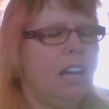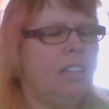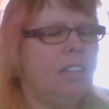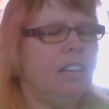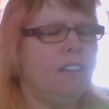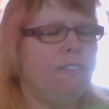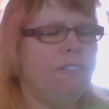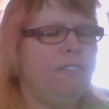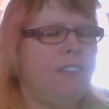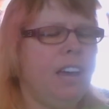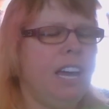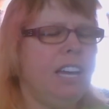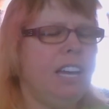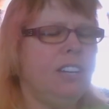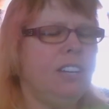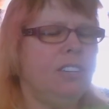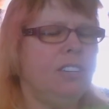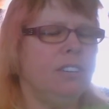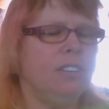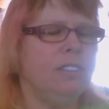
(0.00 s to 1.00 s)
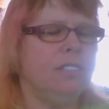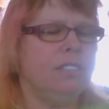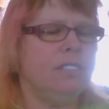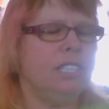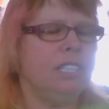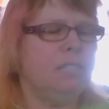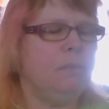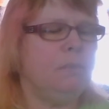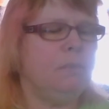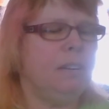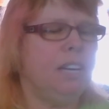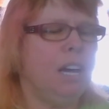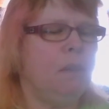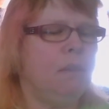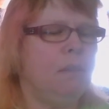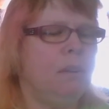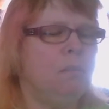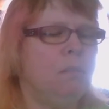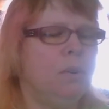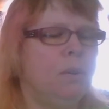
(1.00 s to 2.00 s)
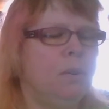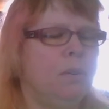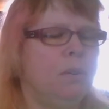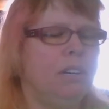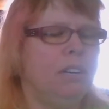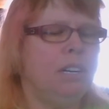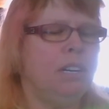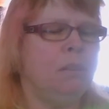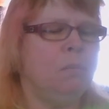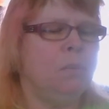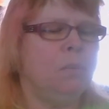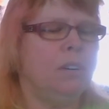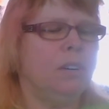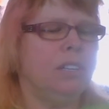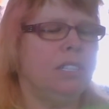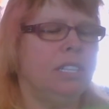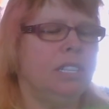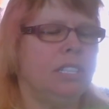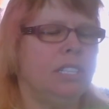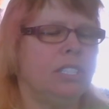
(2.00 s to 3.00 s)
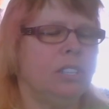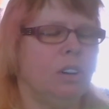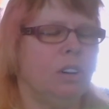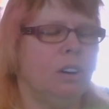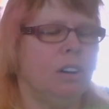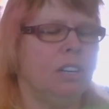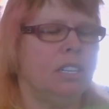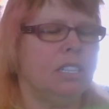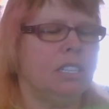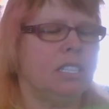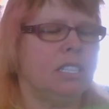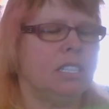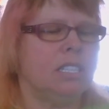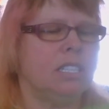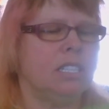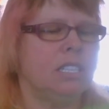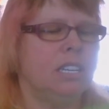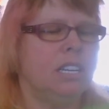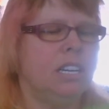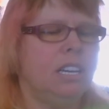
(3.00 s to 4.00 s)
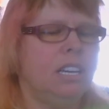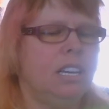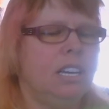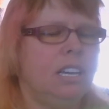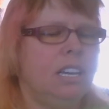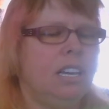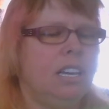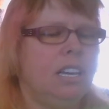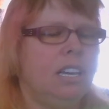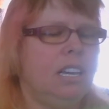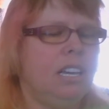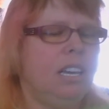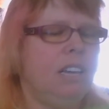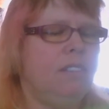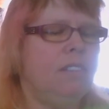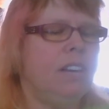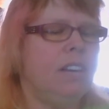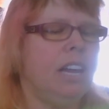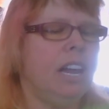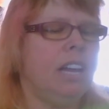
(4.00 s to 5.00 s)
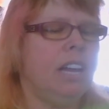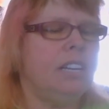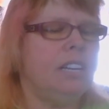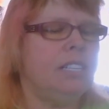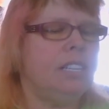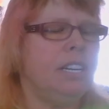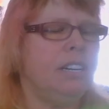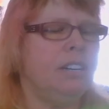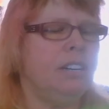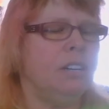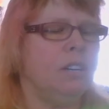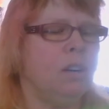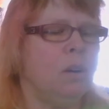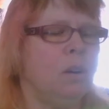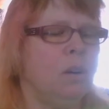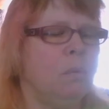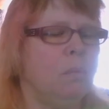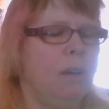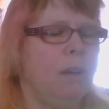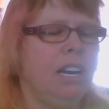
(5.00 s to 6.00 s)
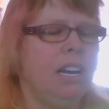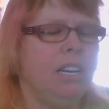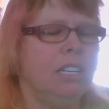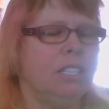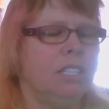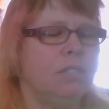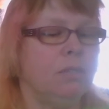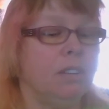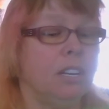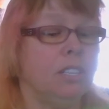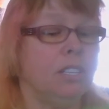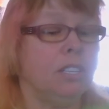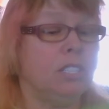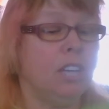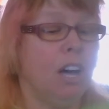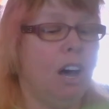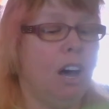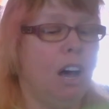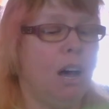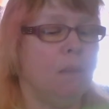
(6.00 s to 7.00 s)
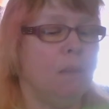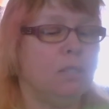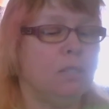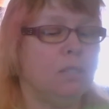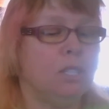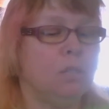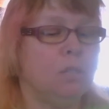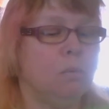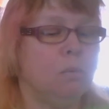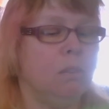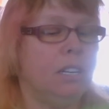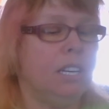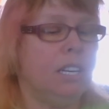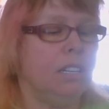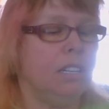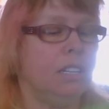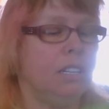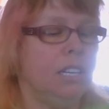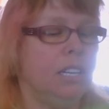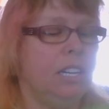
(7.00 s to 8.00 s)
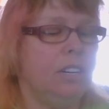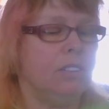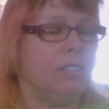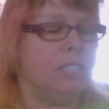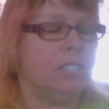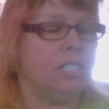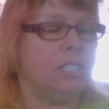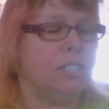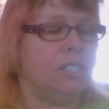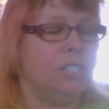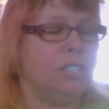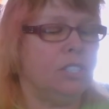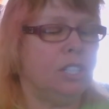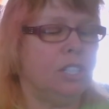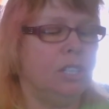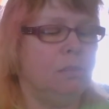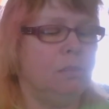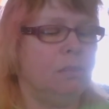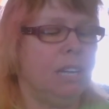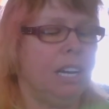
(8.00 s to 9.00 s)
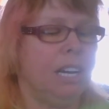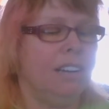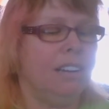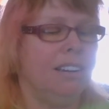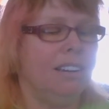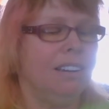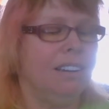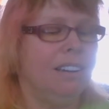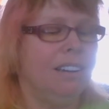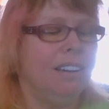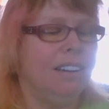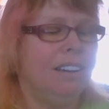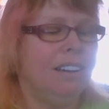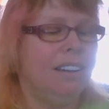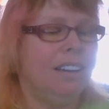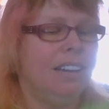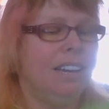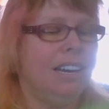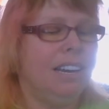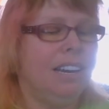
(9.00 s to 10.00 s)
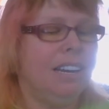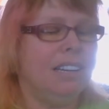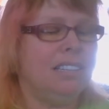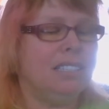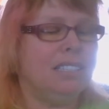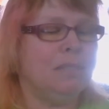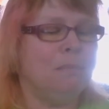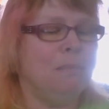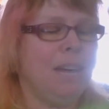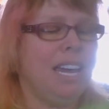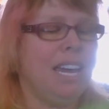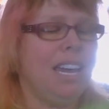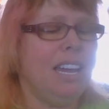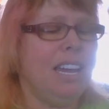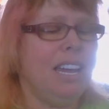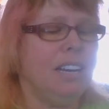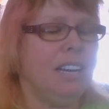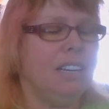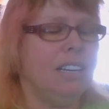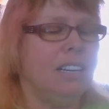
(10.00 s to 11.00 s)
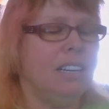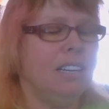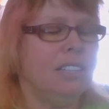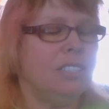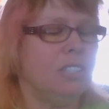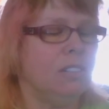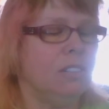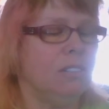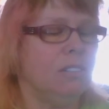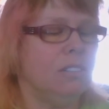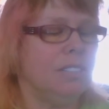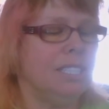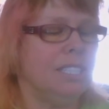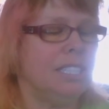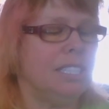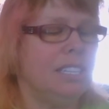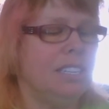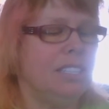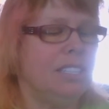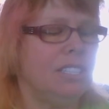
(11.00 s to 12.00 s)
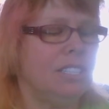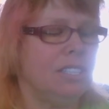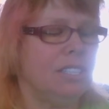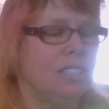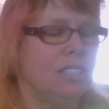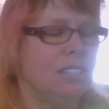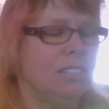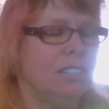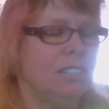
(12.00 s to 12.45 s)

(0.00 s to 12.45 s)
the fake news is becoming more and more dishonest. Even a dinner arranged for the top 20 leaders in Germany is made to look sinister.